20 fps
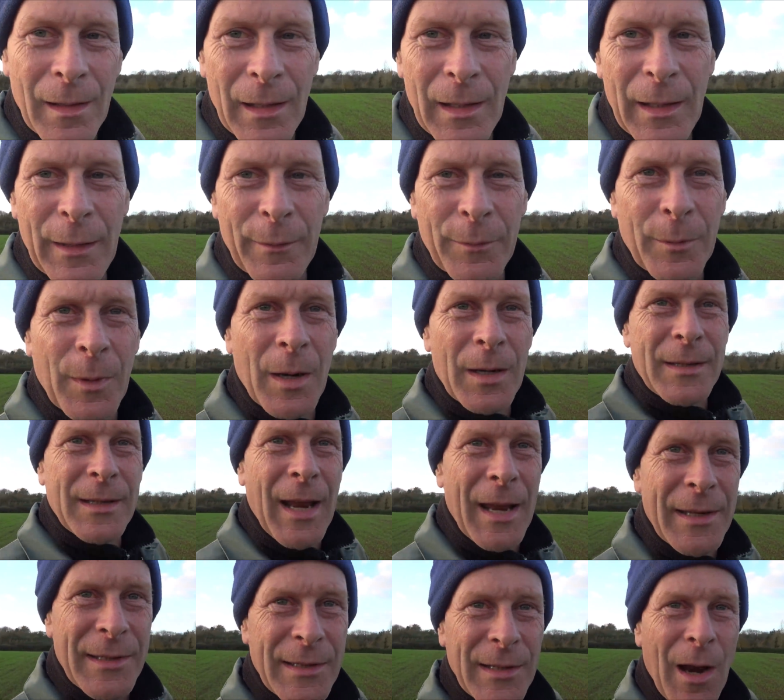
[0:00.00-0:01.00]
If worst
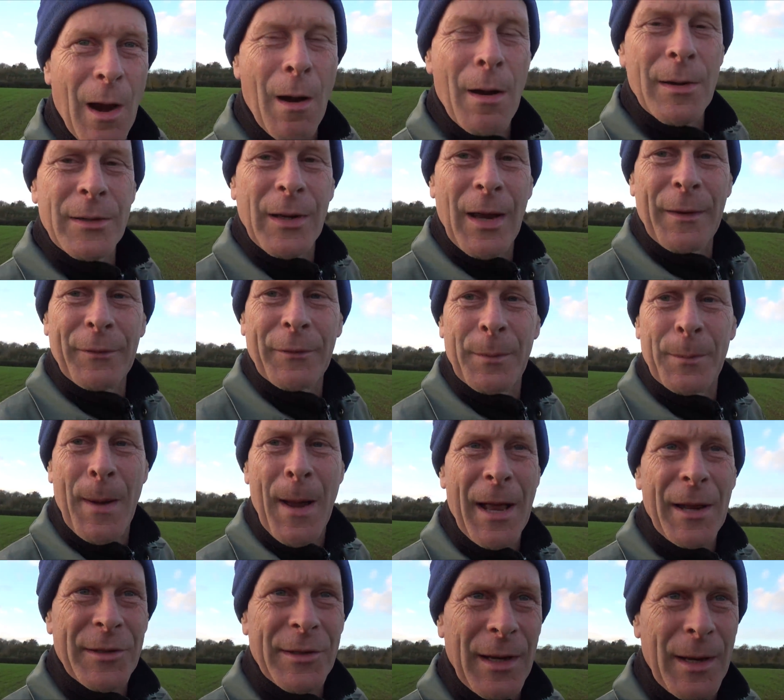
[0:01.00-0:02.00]
case scenario is I have to
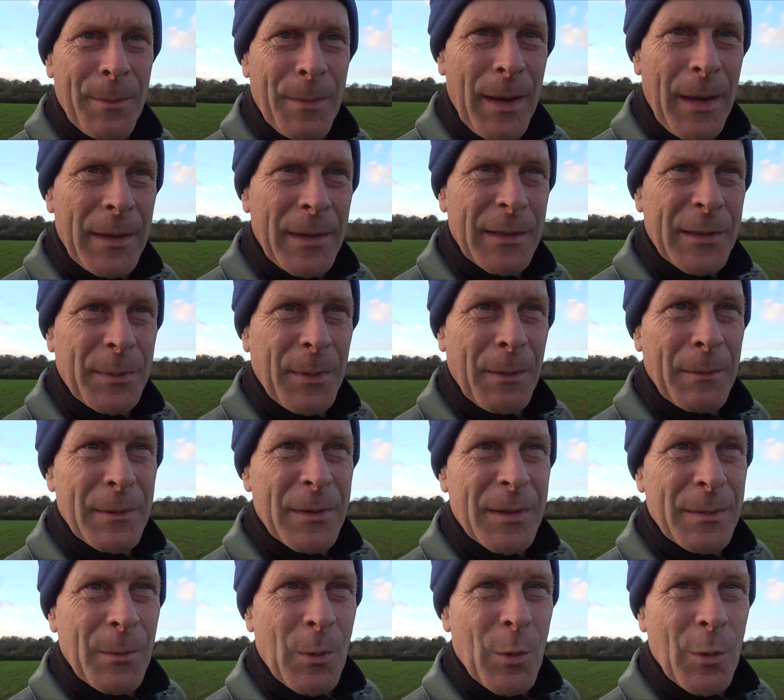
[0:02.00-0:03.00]
patch it a bit in the spring with
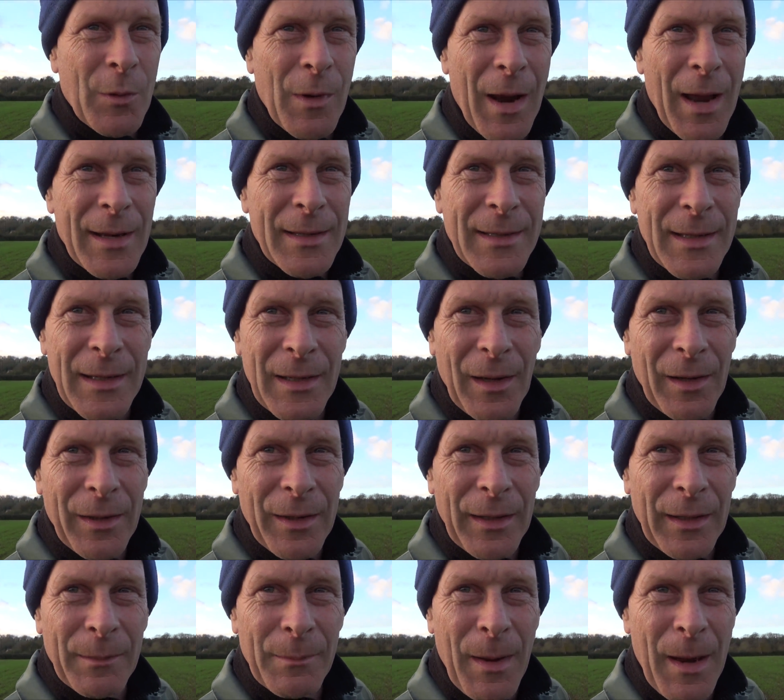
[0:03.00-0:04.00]
some more grass seed, I
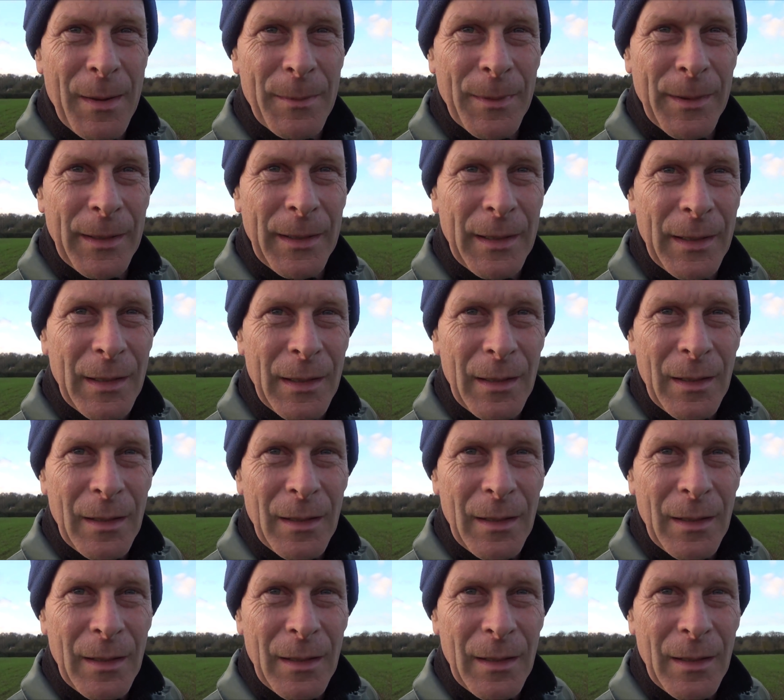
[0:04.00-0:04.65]
think, maybe.